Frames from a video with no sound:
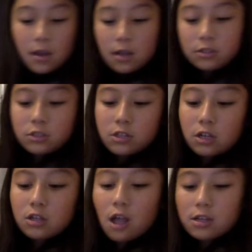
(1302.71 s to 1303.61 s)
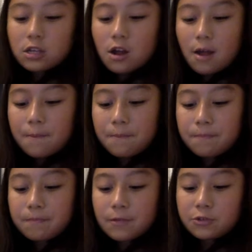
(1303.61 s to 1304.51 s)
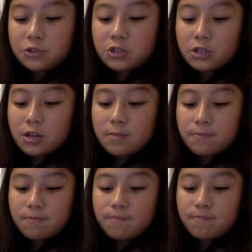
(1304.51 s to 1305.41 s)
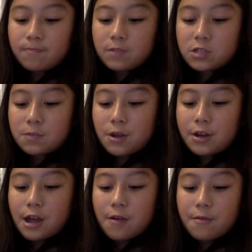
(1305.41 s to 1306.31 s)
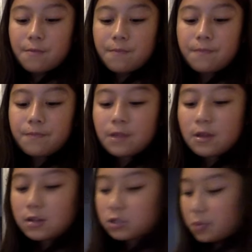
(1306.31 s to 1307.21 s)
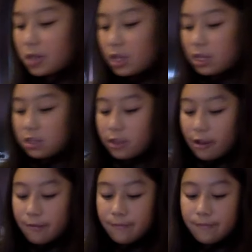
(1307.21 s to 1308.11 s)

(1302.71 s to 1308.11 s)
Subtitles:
And you're just going to toss it on. And you're just going to spread it out. It's really easy.